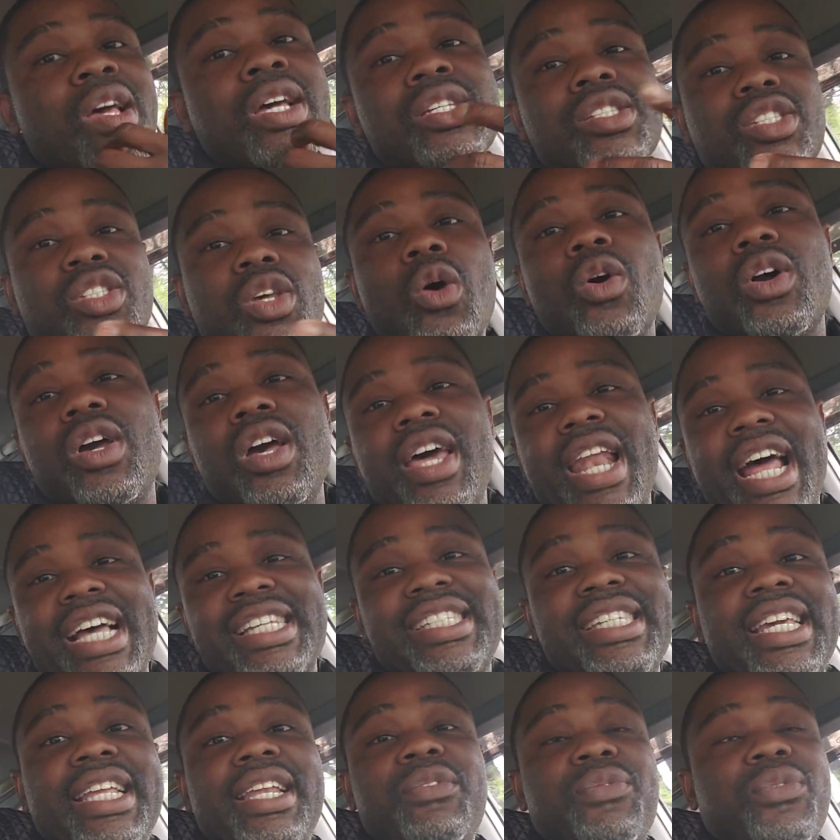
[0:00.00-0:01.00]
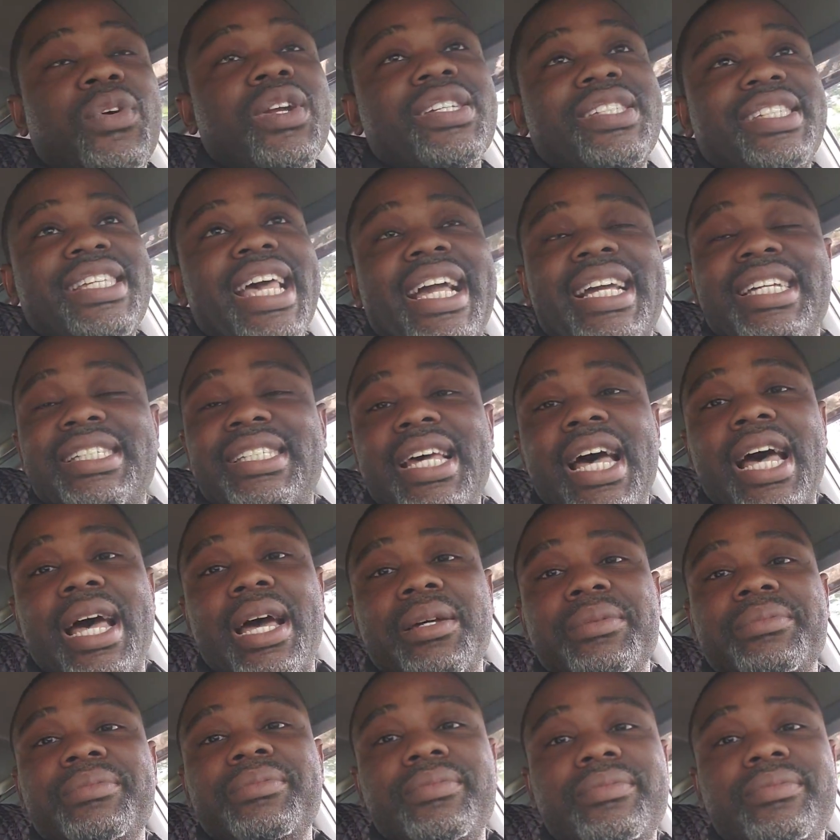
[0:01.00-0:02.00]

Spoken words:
So good I seen it for a second time.